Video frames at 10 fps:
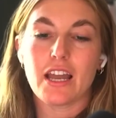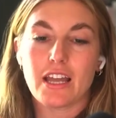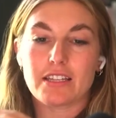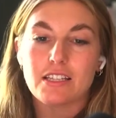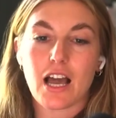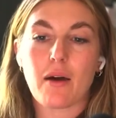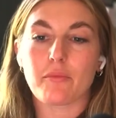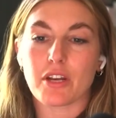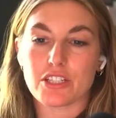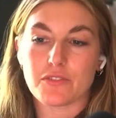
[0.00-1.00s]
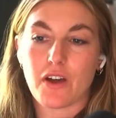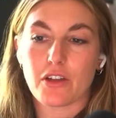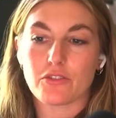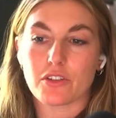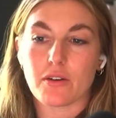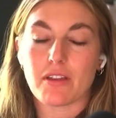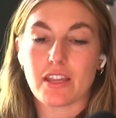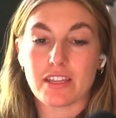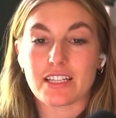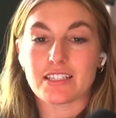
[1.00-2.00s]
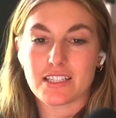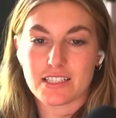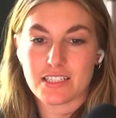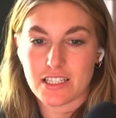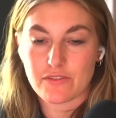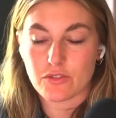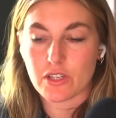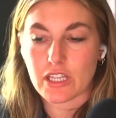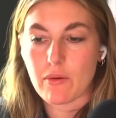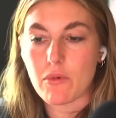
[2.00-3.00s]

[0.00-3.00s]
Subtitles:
It's the combination of how you do them and then the consistency of doing them.